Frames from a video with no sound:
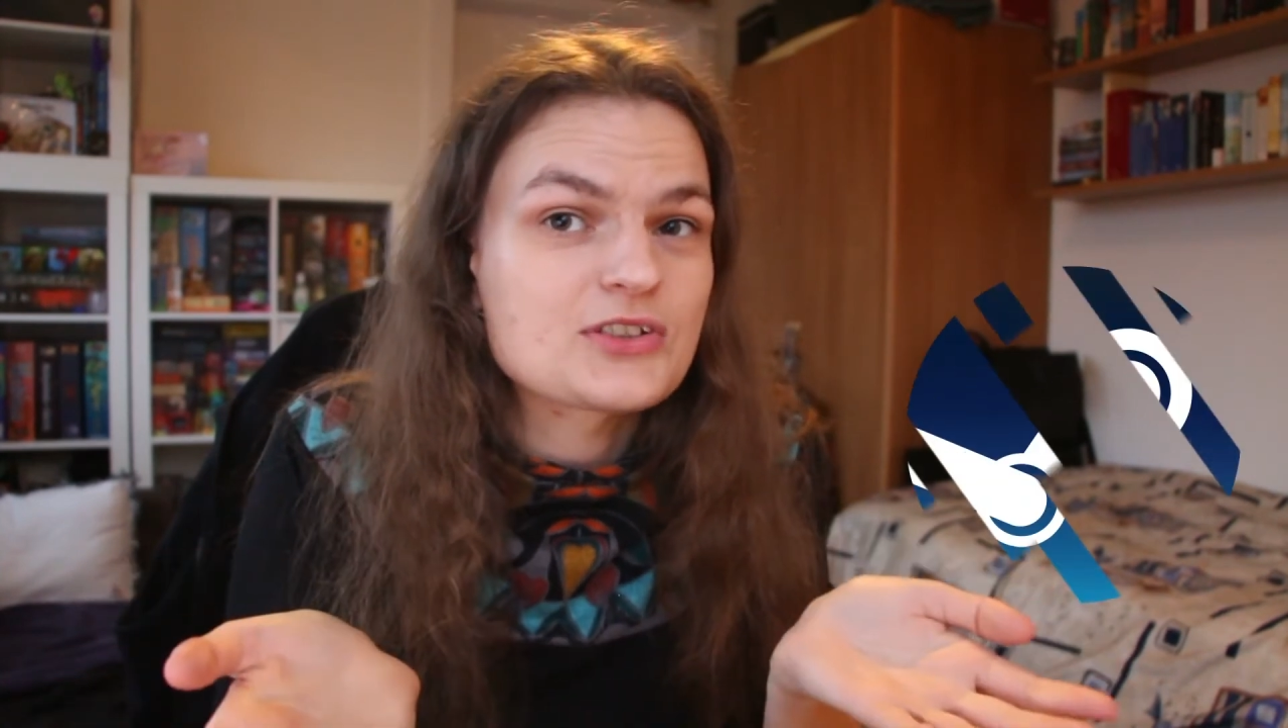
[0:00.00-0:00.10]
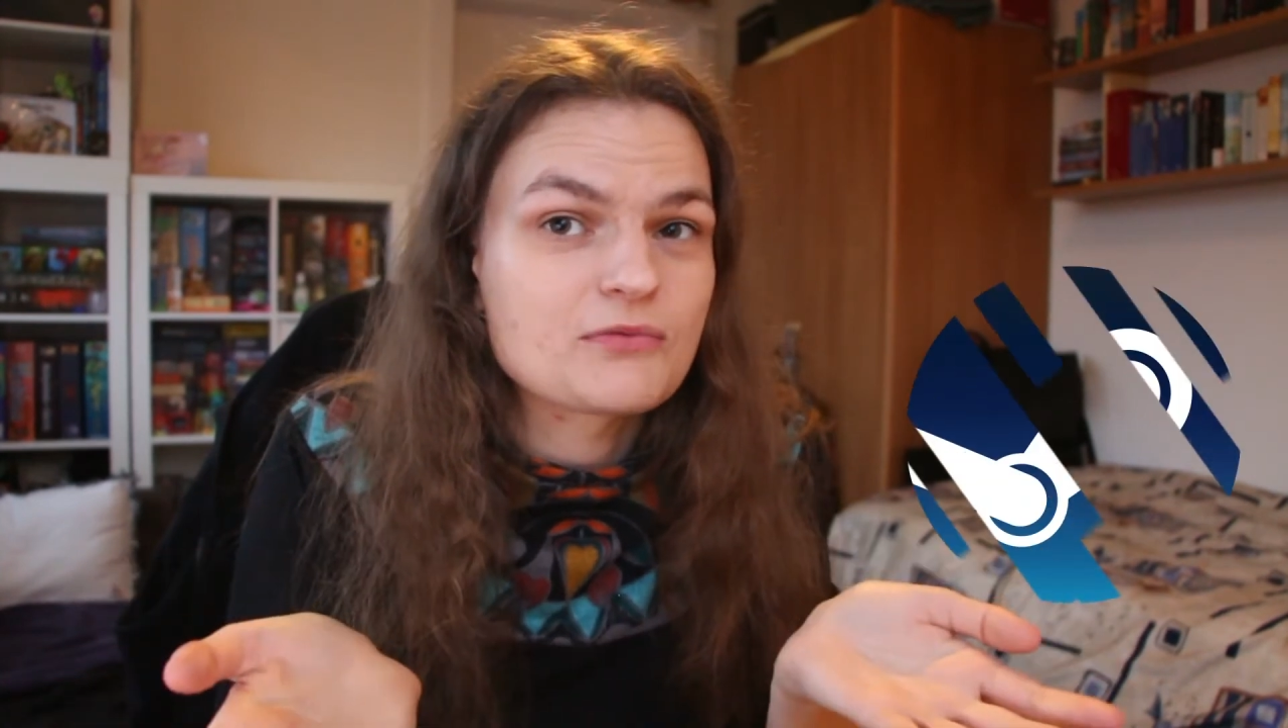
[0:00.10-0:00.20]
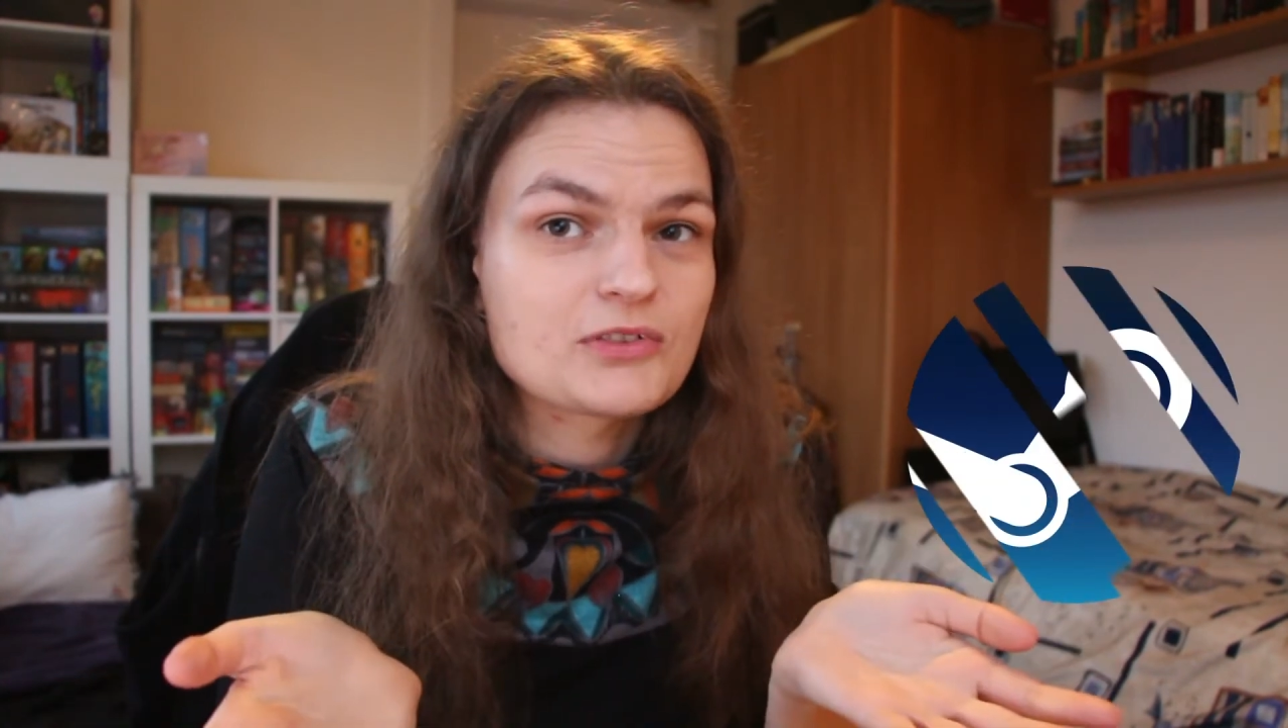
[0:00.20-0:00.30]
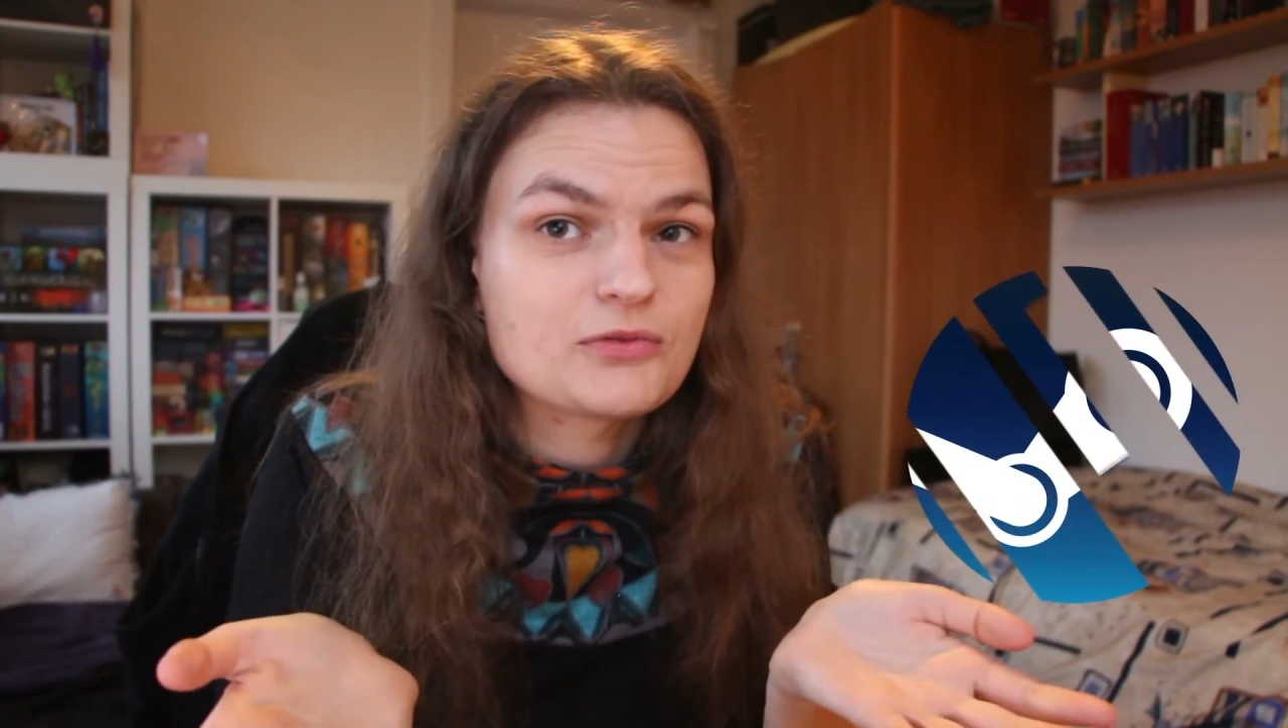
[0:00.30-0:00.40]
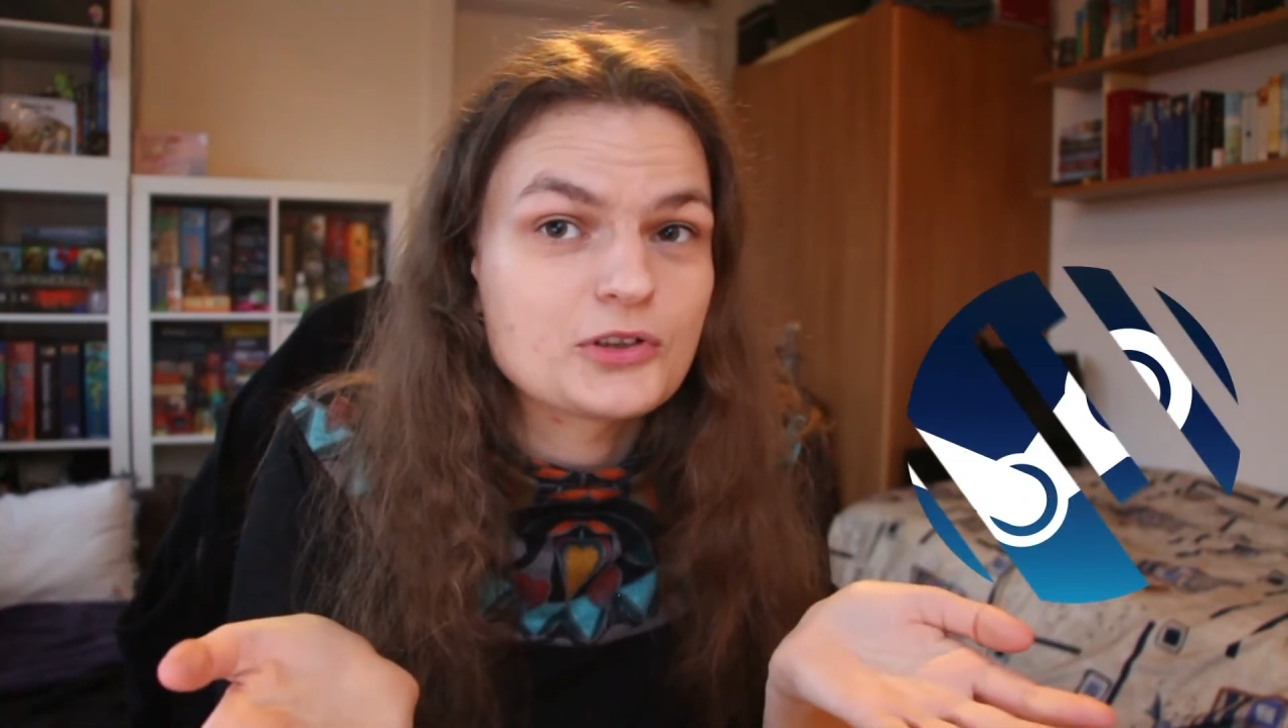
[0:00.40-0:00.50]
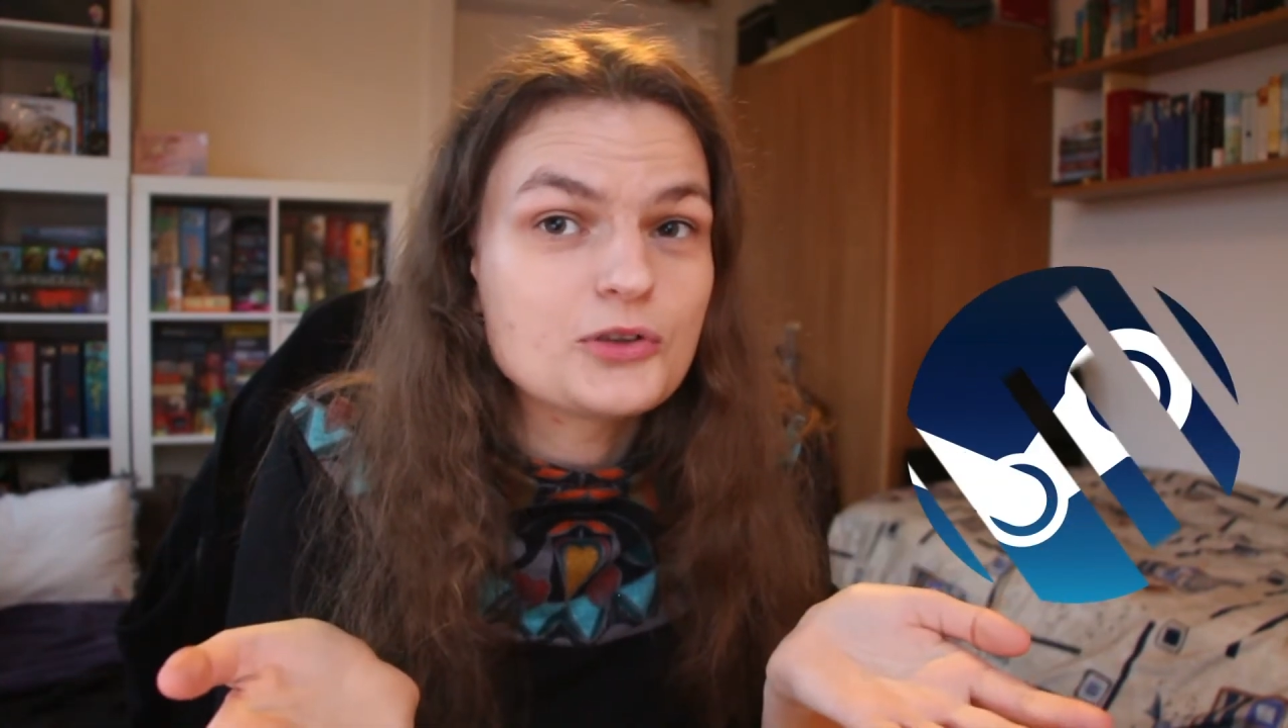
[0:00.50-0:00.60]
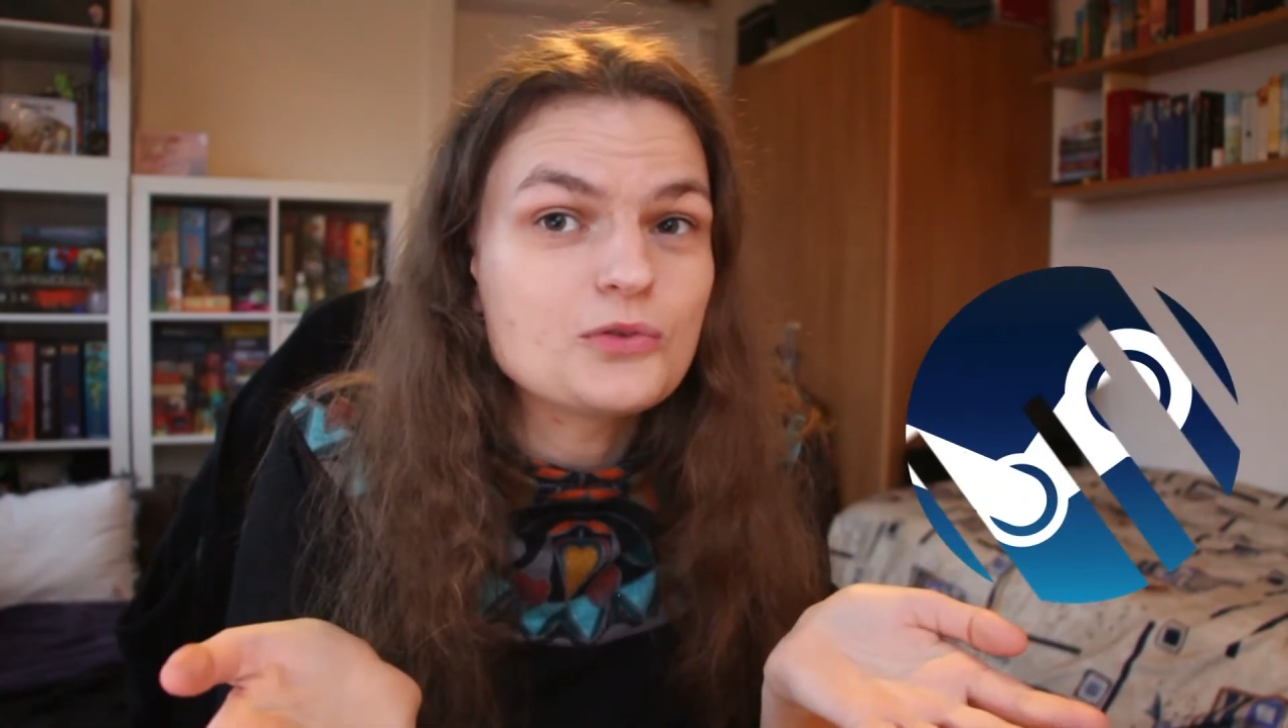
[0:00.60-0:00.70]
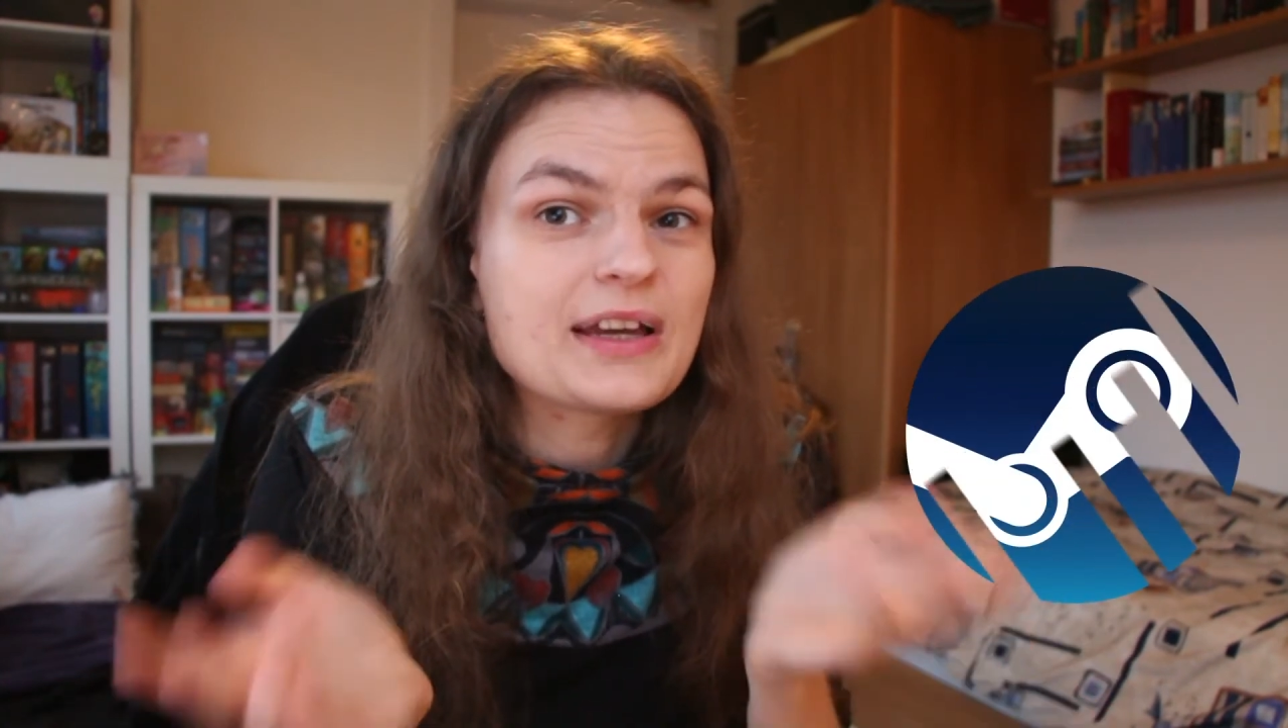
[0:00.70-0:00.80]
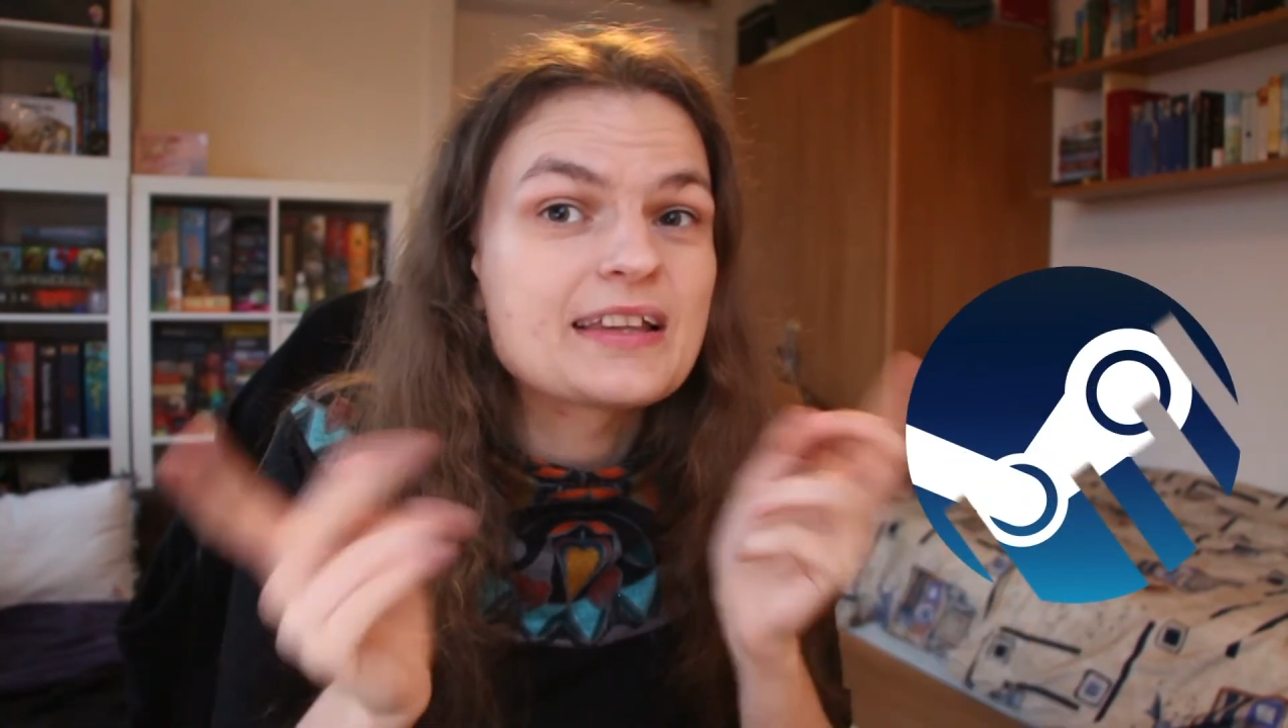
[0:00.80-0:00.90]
something for you.